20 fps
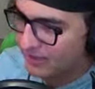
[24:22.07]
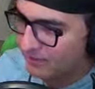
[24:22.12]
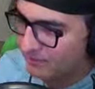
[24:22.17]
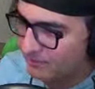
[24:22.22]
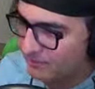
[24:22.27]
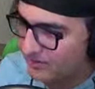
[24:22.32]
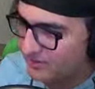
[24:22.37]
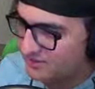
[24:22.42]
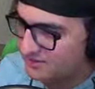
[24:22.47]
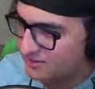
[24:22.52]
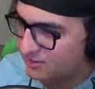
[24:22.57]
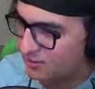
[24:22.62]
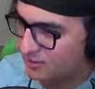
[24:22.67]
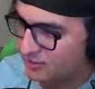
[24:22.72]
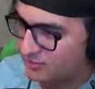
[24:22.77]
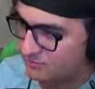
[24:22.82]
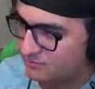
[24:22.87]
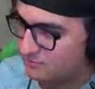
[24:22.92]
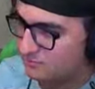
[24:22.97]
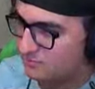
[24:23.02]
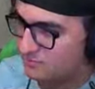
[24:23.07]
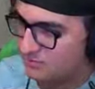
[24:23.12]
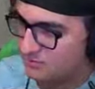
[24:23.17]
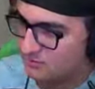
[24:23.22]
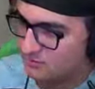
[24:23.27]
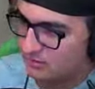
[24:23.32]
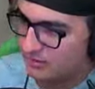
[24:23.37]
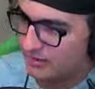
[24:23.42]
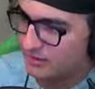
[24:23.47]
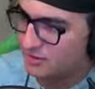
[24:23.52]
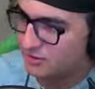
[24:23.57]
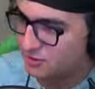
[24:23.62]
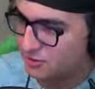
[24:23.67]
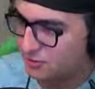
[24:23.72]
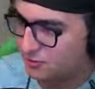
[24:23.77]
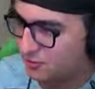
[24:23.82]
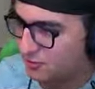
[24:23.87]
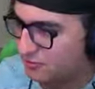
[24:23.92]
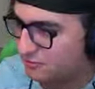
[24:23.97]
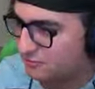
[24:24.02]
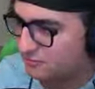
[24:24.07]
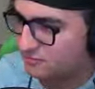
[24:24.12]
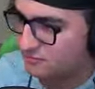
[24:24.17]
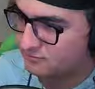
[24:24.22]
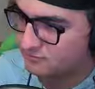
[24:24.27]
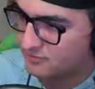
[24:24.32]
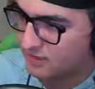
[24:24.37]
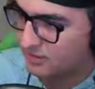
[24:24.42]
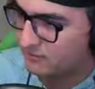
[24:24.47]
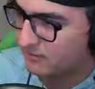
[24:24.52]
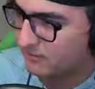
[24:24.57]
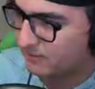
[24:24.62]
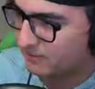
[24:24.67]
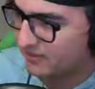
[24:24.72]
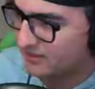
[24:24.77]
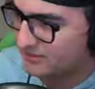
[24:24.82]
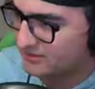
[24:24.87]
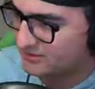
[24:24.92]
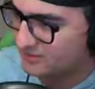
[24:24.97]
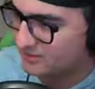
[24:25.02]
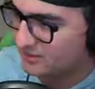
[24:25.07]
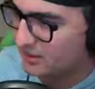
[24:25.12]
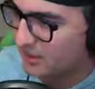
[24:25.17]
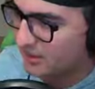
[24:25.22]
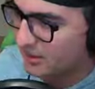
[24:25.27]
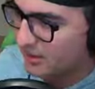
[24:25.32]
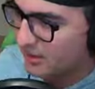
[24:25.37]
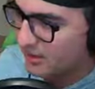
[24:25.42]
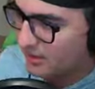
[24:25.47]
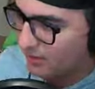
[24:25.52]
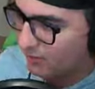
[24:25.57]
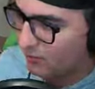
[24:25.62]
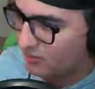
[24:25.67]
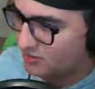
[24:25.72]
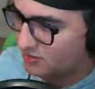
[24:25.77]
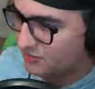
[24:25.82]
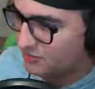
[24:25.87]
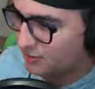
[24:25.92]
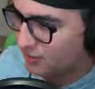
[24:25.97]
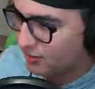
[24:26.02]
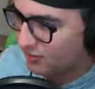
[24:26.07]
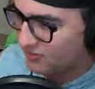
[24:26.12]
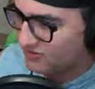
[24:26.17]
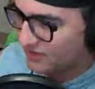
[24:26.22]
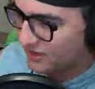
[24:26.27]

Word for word: in place. Or I guess you could hold him in place. That wasn't really who I was